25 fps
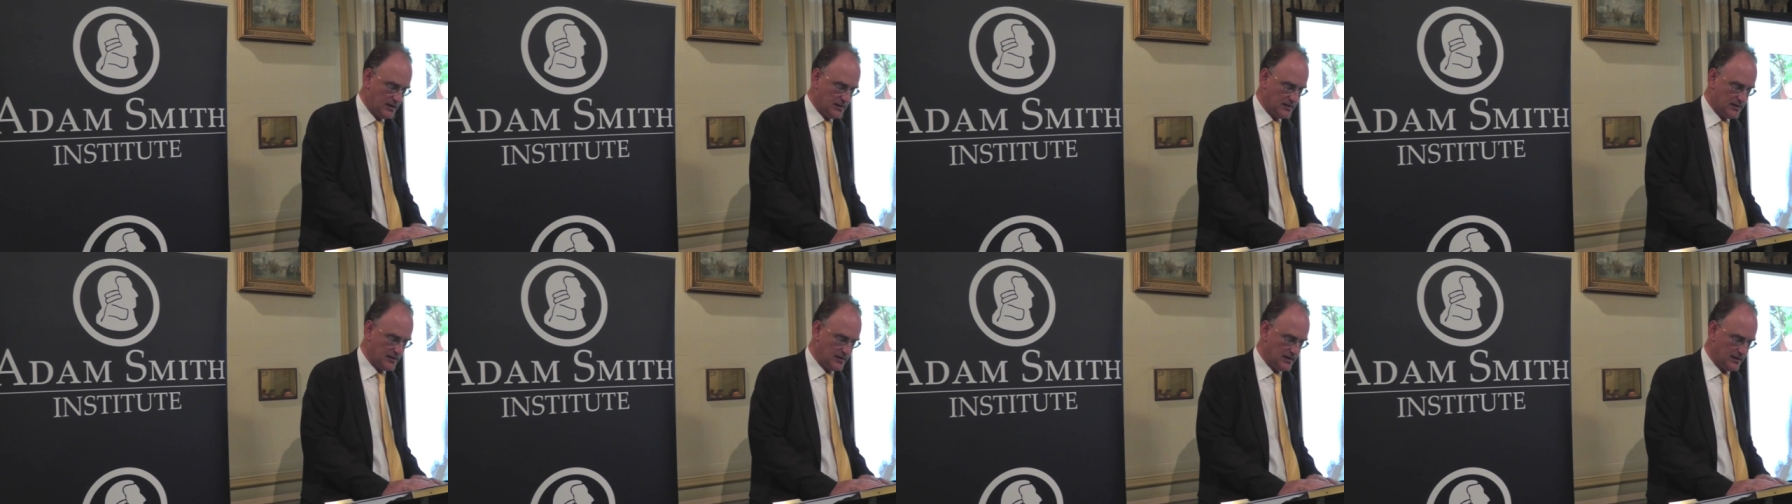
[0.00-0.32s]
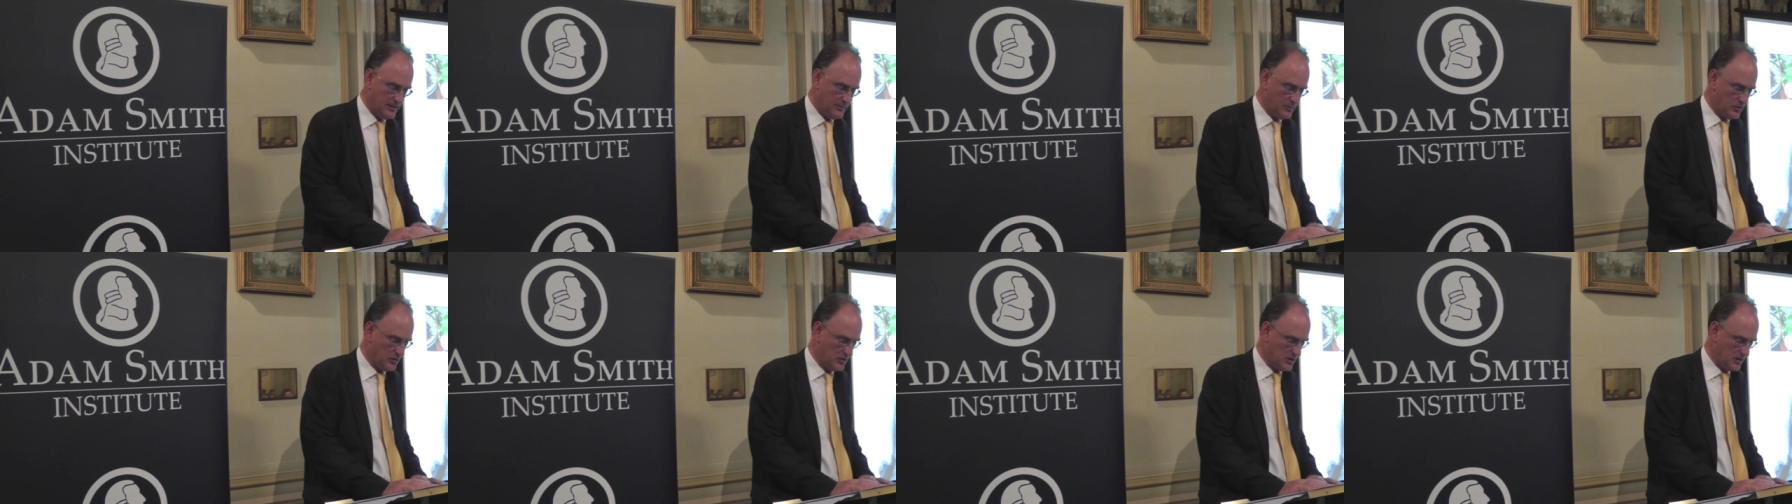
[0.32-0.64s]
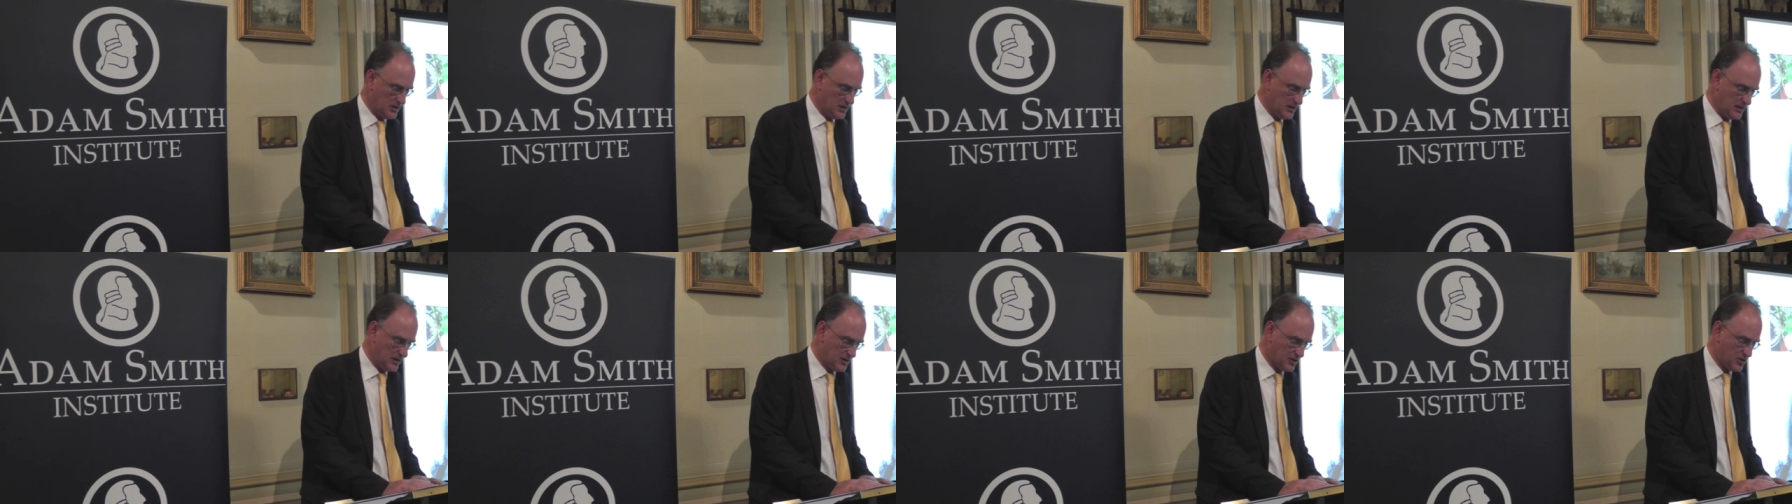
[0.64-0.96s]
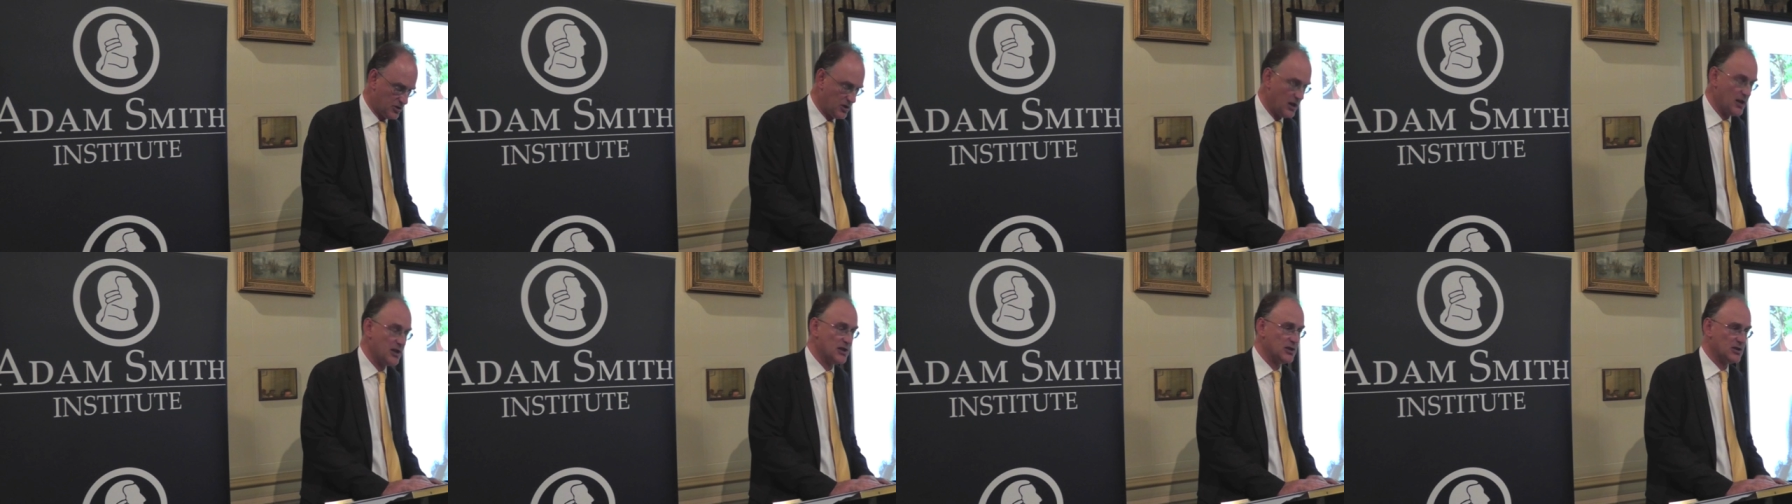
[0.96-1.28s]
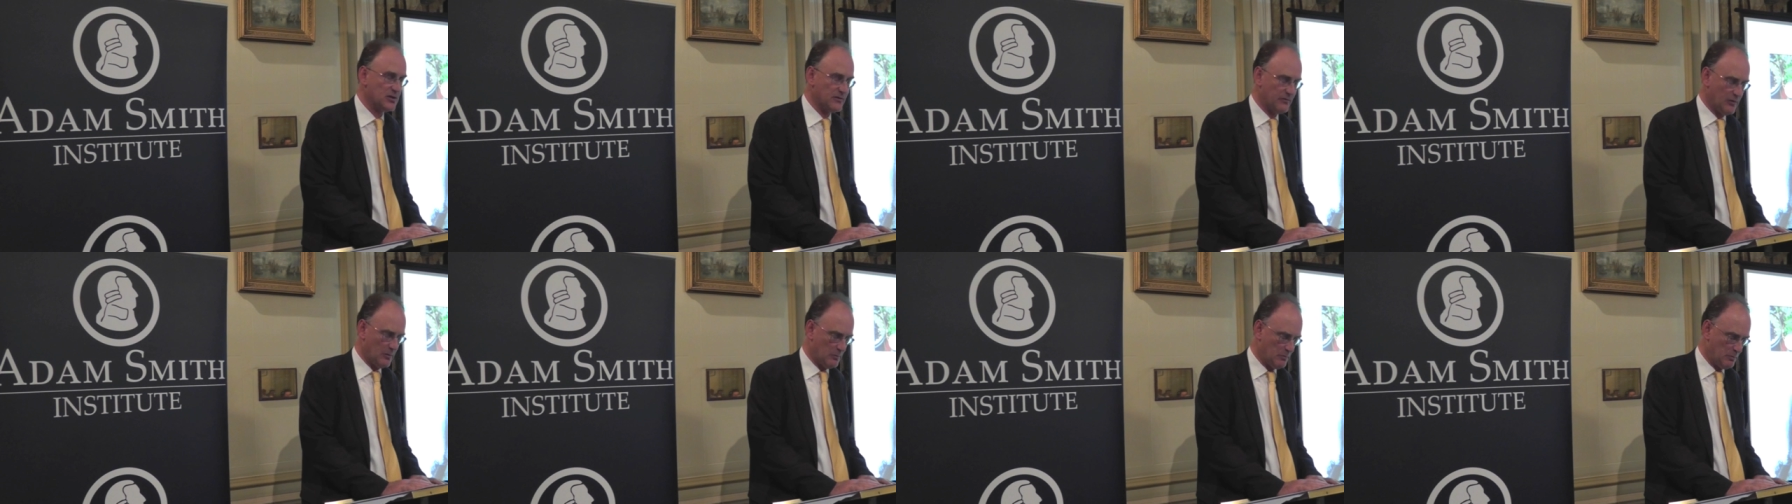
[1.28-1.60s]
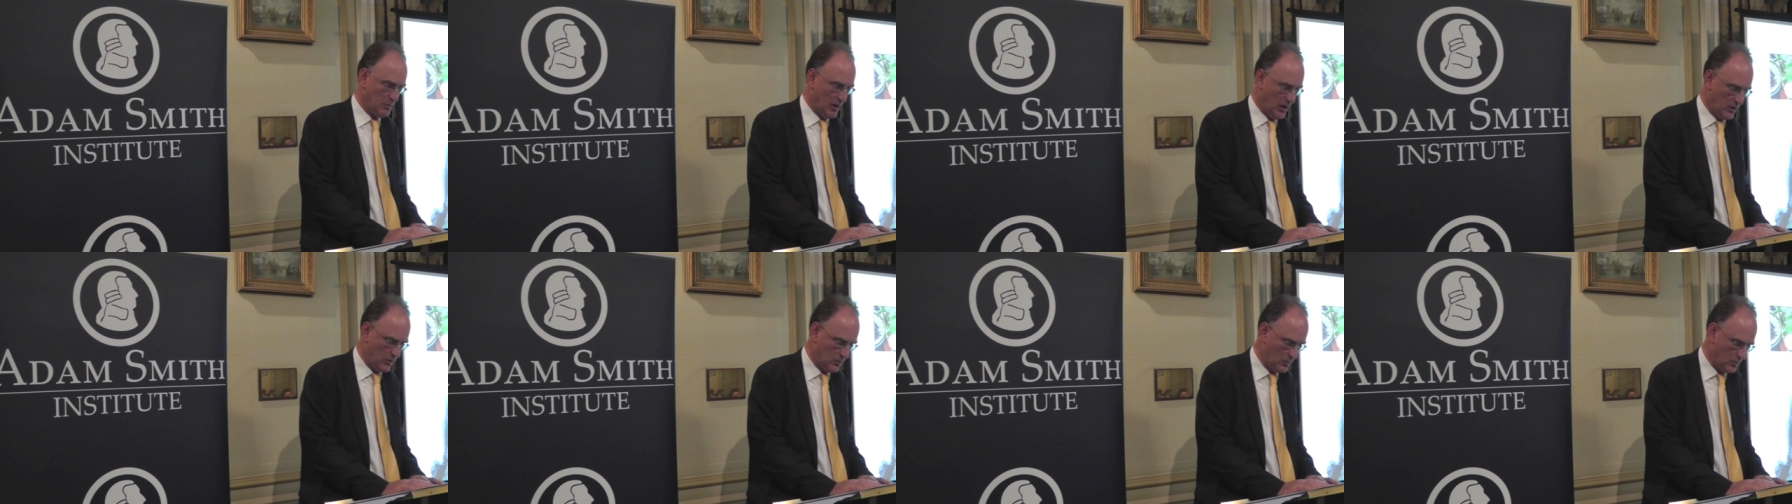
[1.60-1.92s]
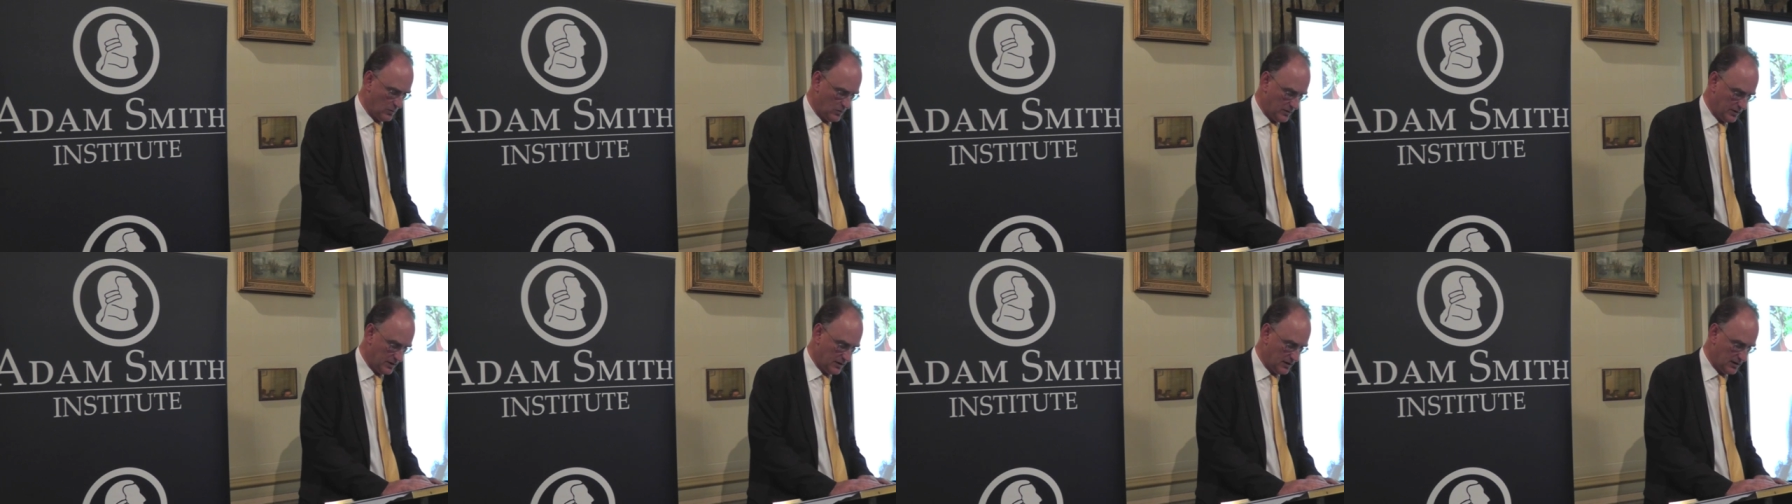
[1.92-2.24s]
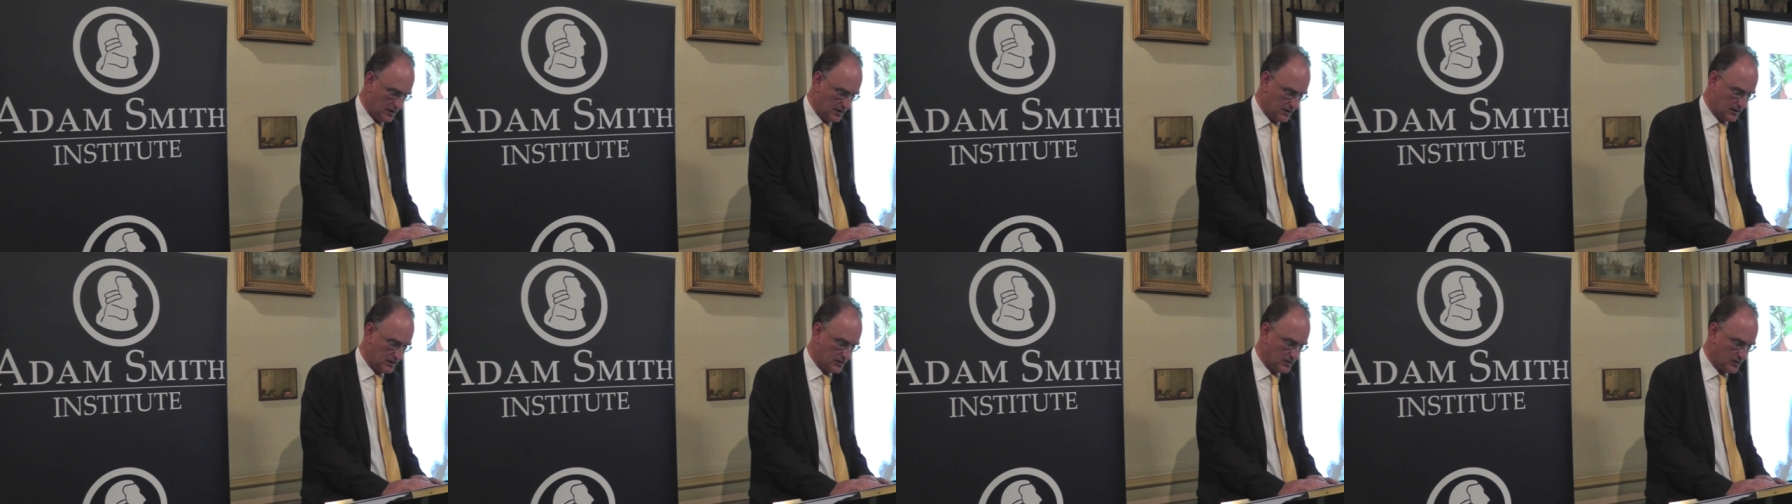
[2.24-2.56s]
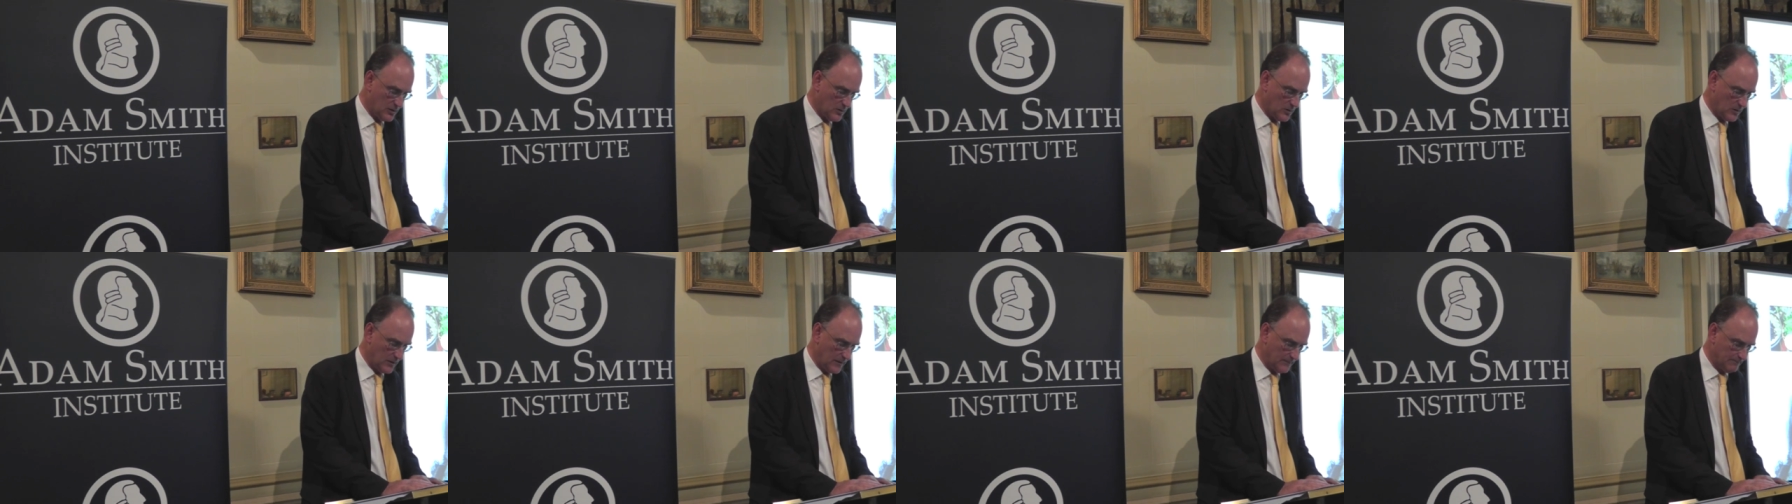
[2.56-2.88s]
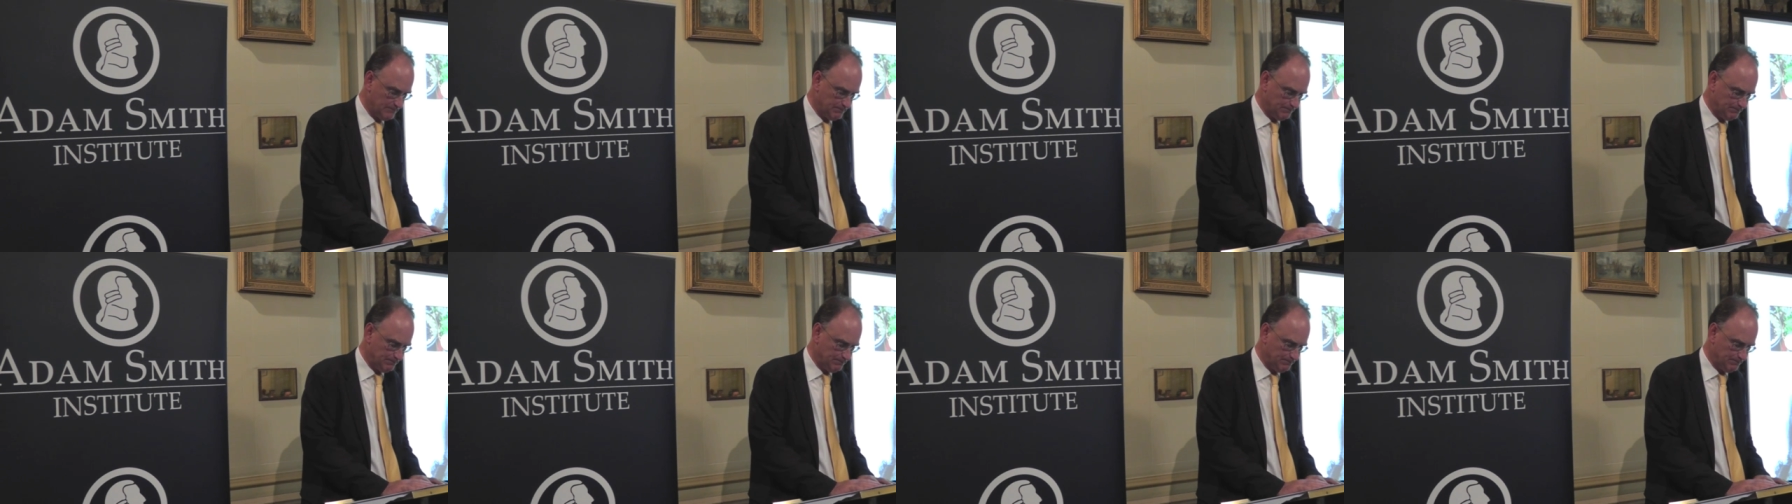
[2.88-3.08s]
and deliberate exchange of a bone with another dog.